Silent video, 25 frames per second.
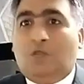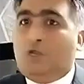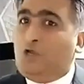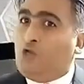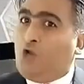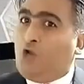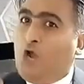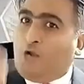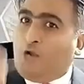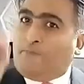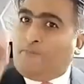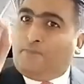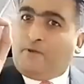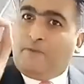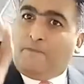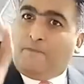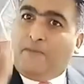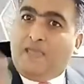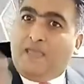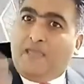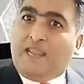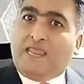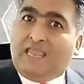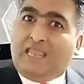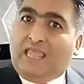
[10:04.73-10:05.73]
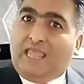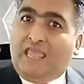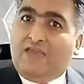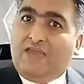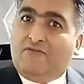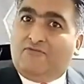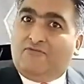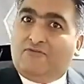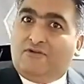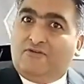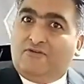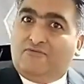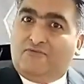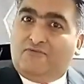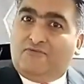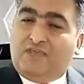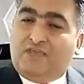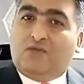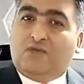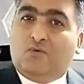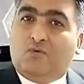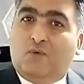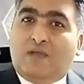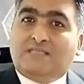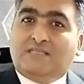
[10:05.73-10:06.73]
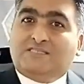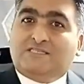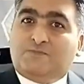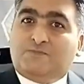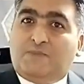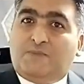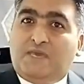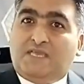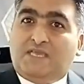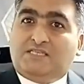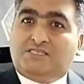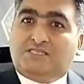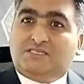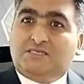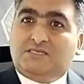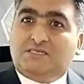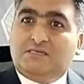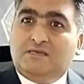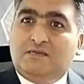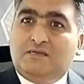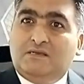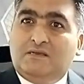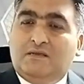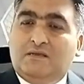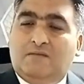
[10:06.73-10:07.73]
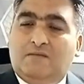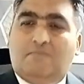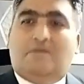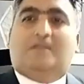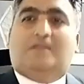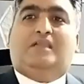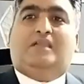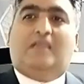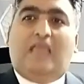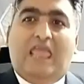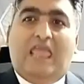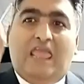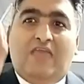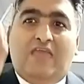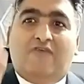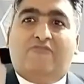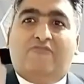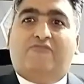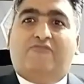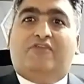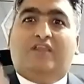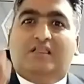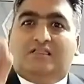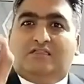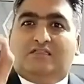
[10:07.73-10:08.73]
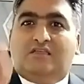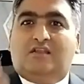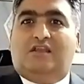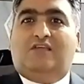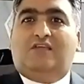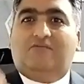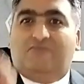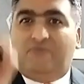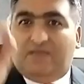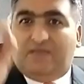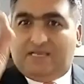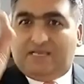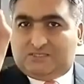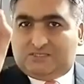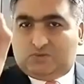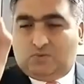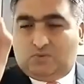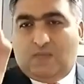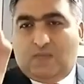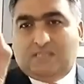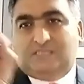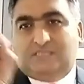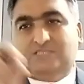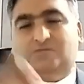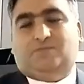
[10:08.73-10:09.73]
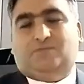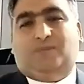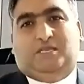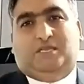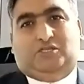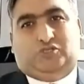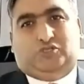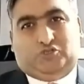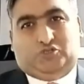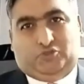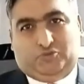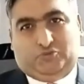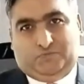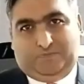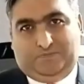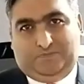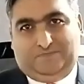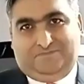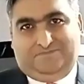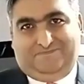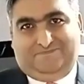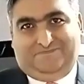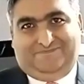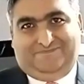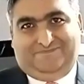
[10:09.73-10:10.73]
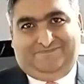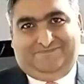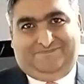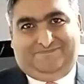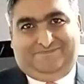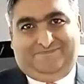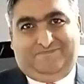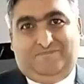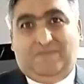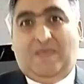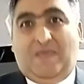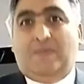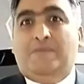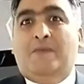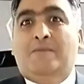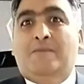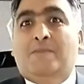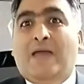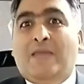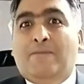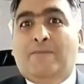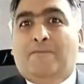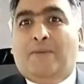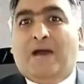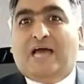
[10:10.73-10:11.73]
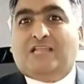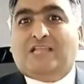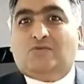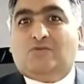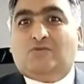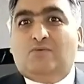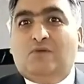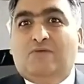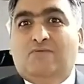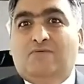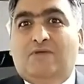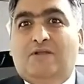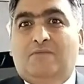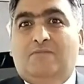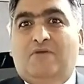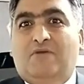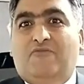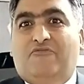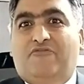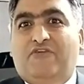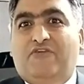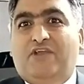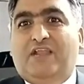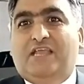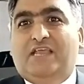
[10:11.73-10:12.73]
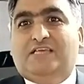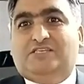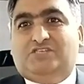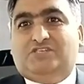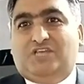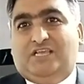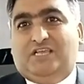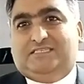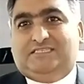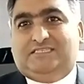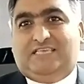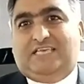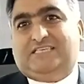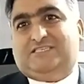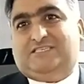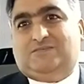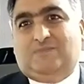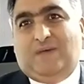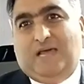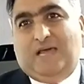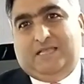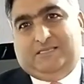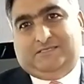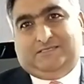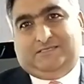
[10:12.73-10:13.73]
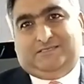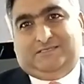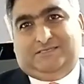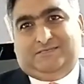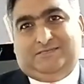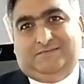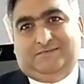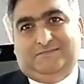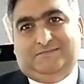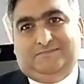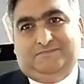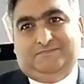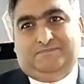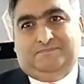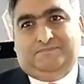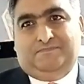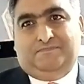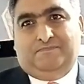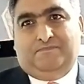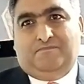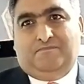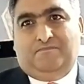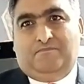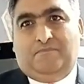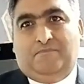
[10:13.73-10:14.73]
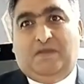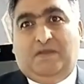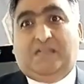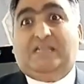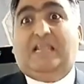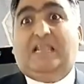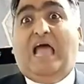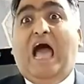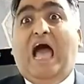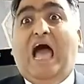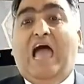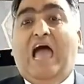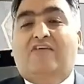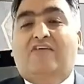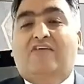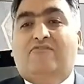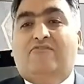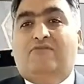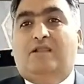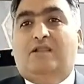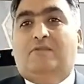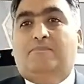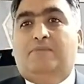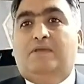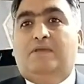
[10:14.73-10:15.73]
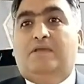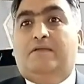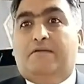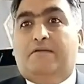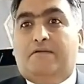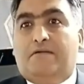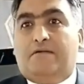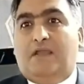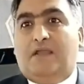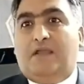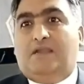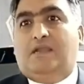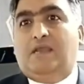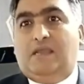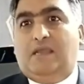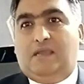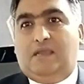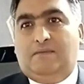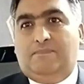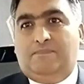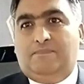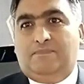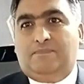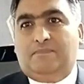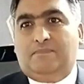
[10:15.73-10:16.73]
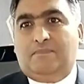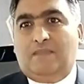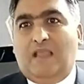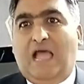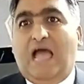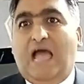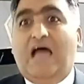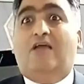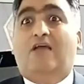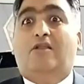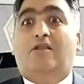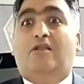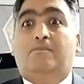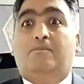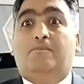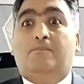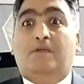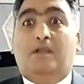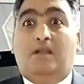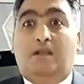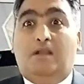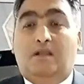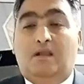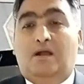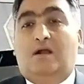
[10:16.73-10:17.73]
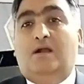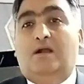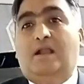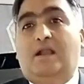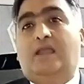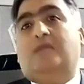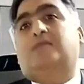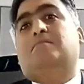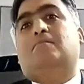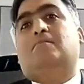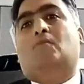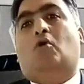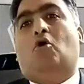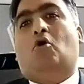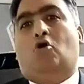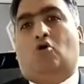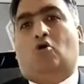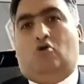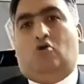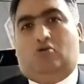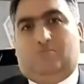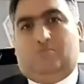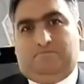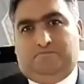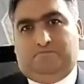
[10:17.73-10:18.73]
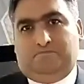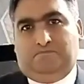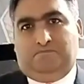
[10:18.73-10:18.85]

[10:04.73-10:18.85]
Not preparing every week one speech, but every 3 weeks one speech. Maybe my pathway will be finished in 6 months, but I will be ready. I'll be learning more.